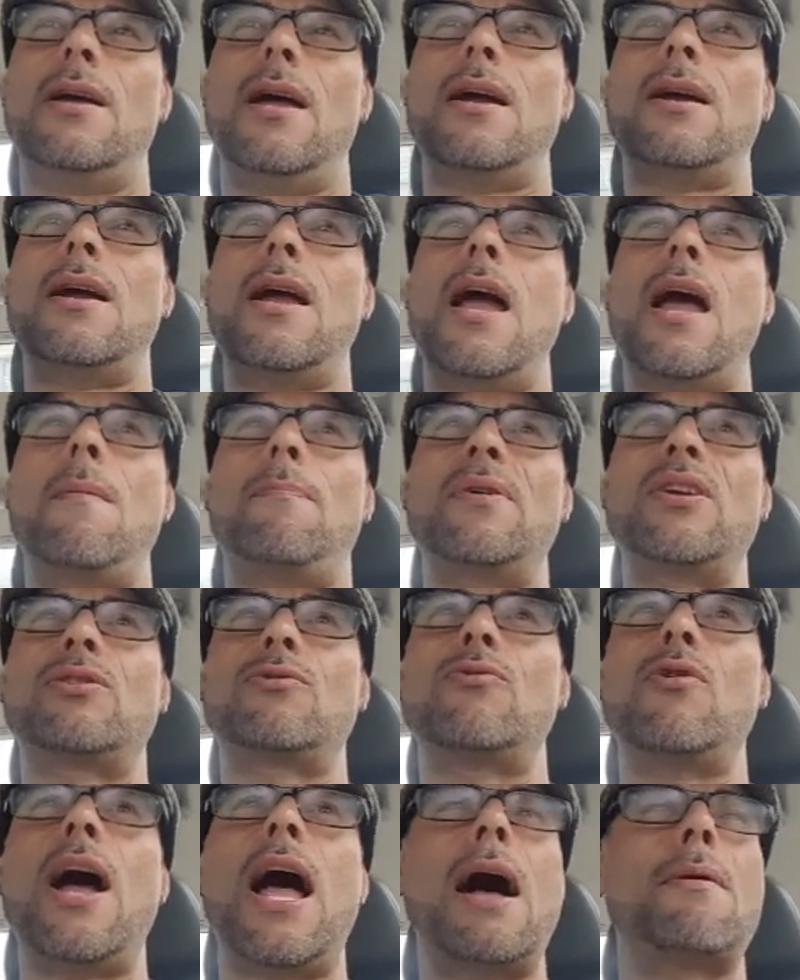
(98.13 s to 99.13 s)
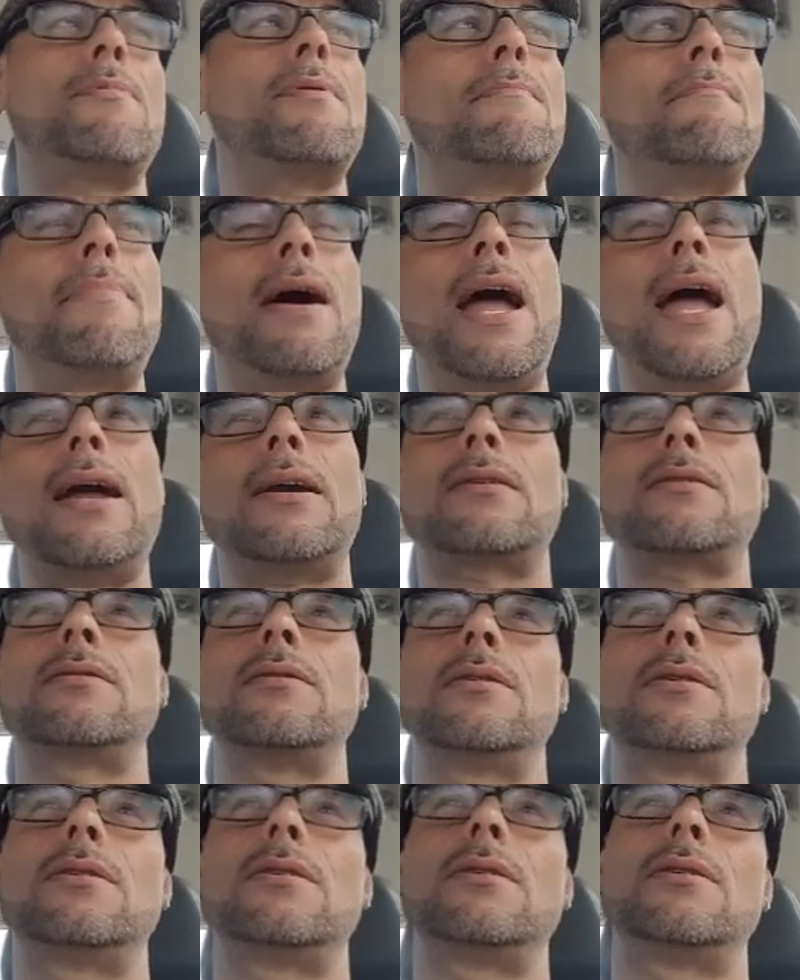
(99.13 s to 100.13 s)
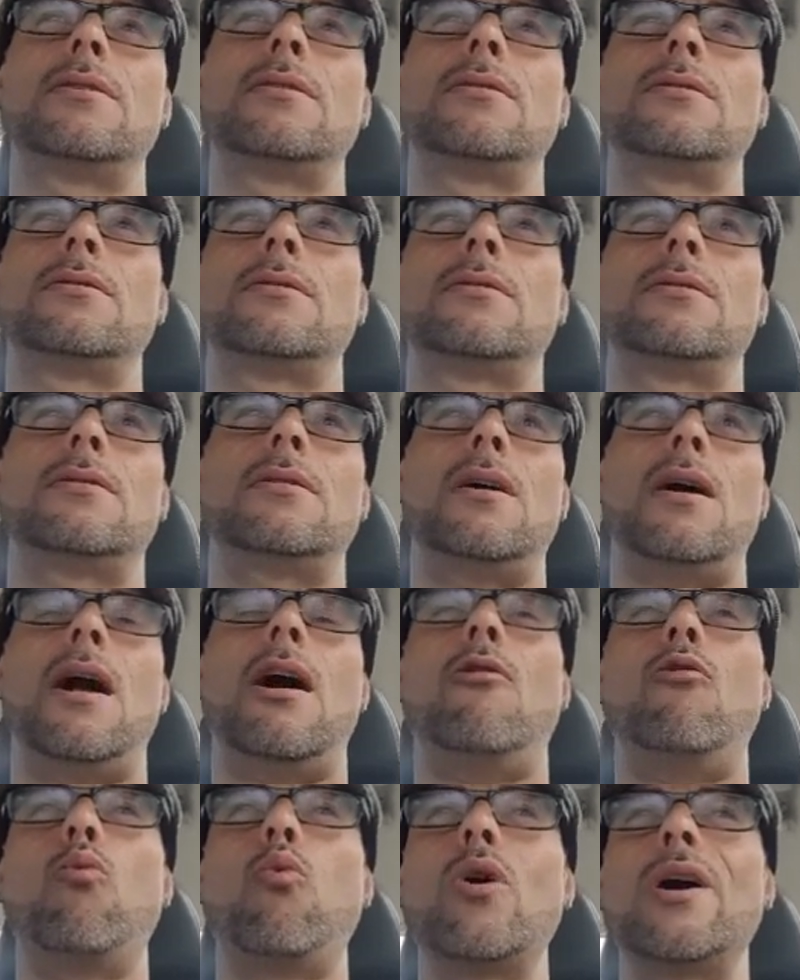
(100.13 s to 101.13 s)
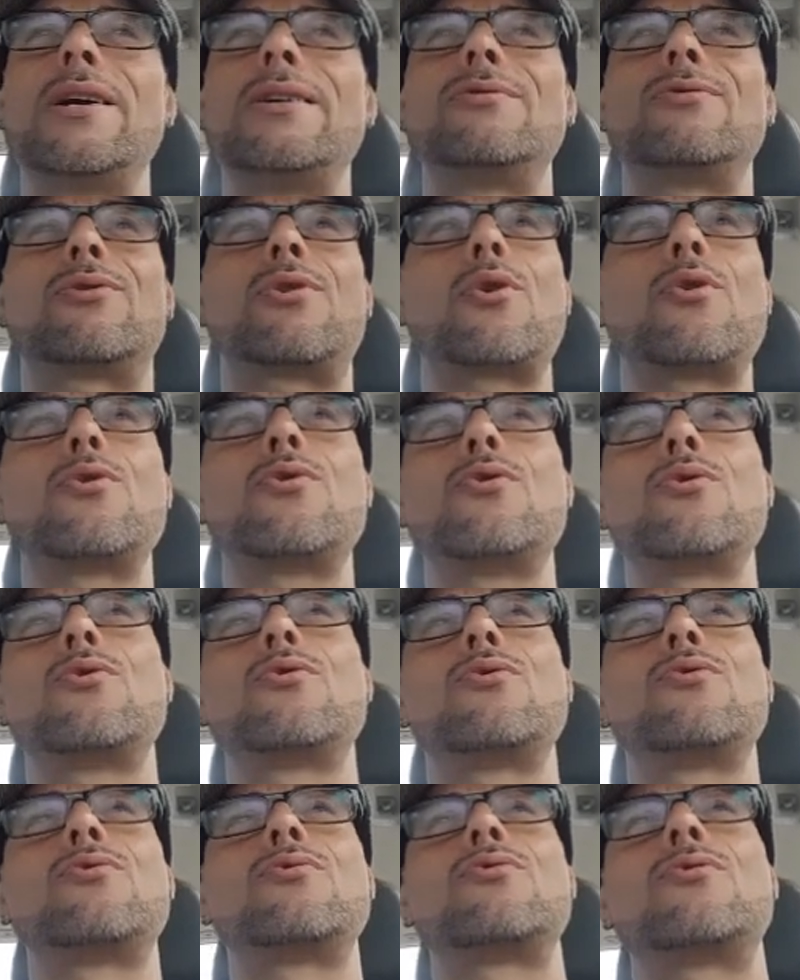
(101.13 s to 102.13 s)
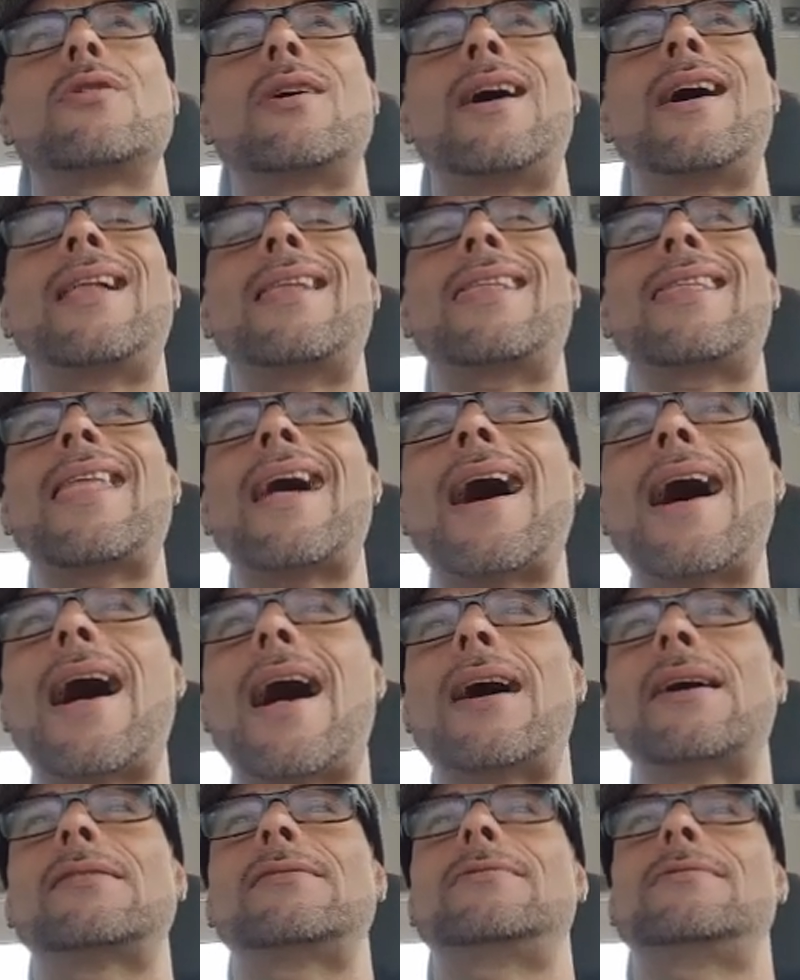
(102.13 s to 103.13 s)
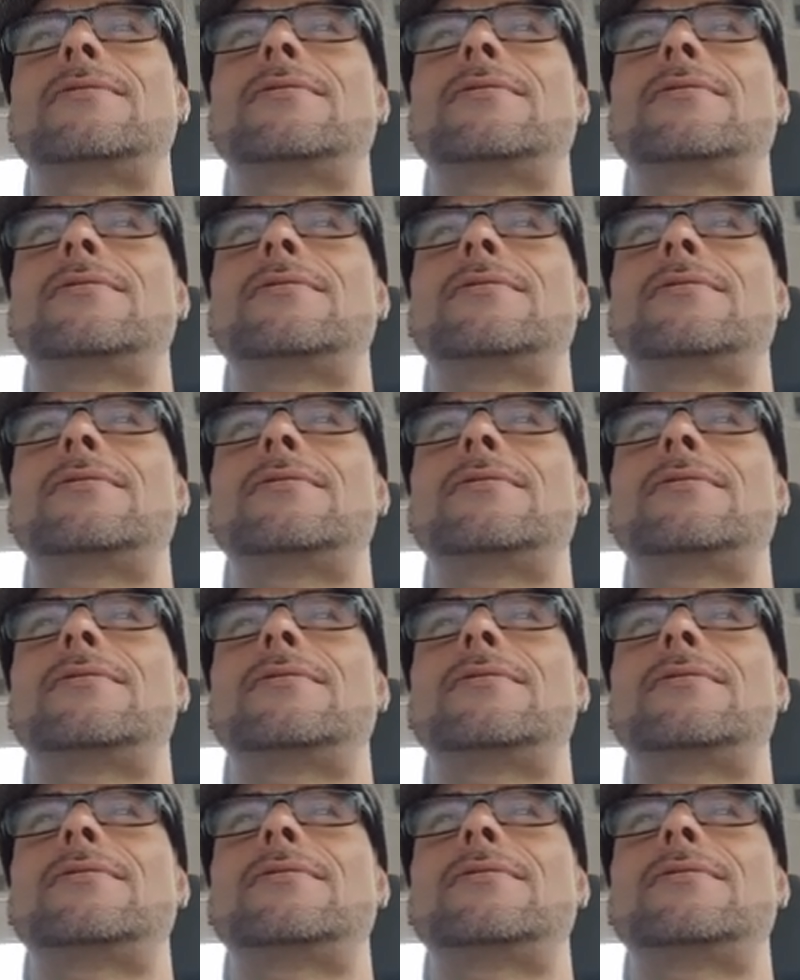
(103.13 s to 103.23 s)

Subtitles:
I'm happy to have them back. I went through a lot